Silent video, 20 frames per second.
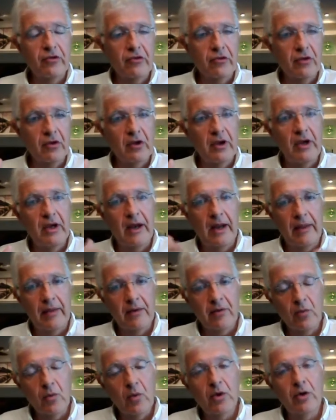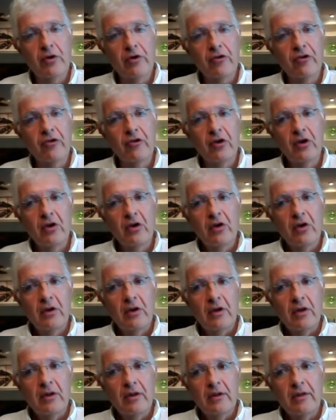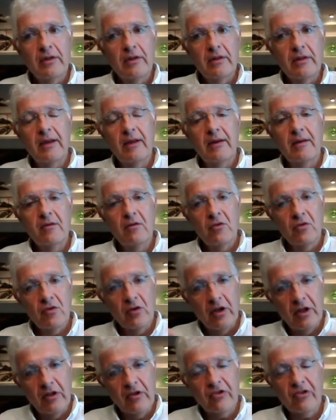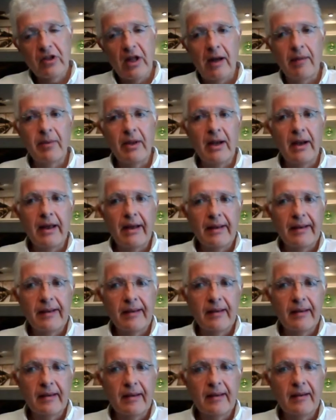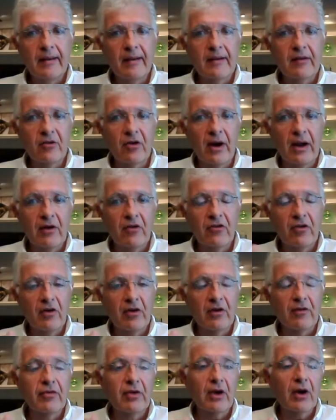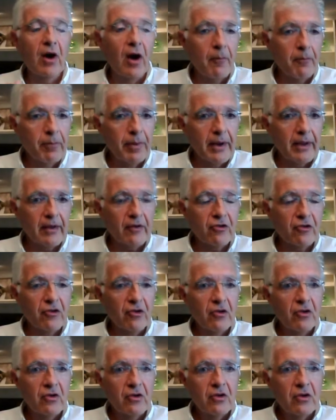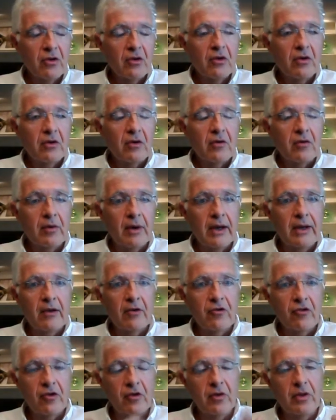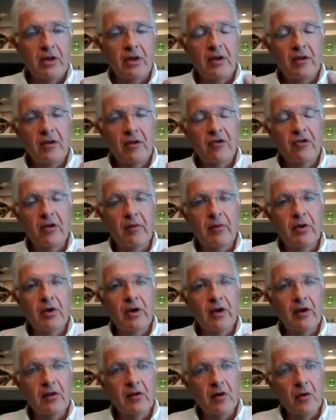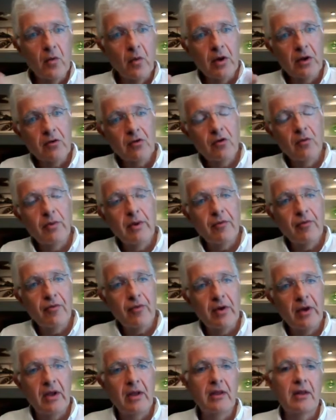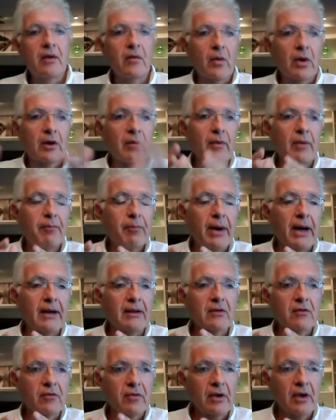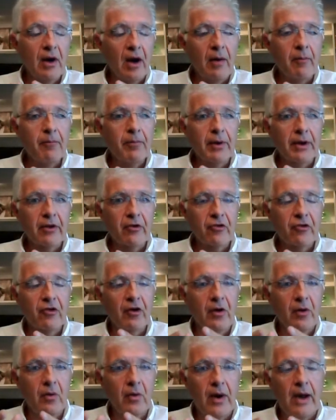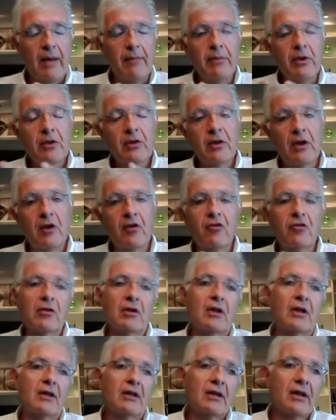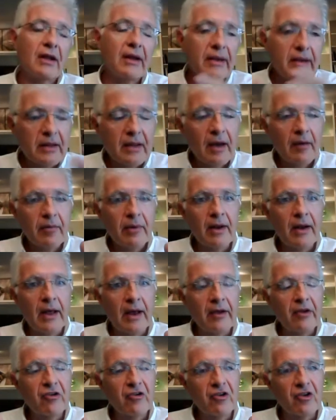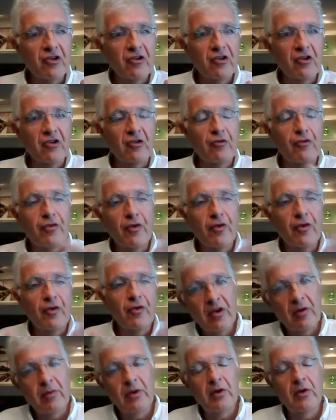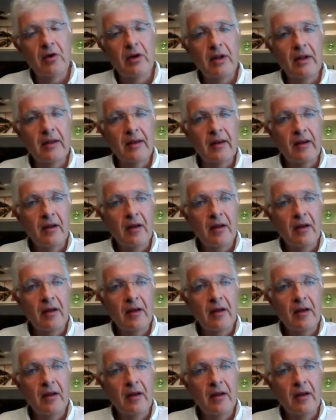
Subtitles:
in other words, it stabilizes the structure of the complex, right? So the subunits don't want to be free, they want to be part of the complex. So a mutation that destabilizes the free subunits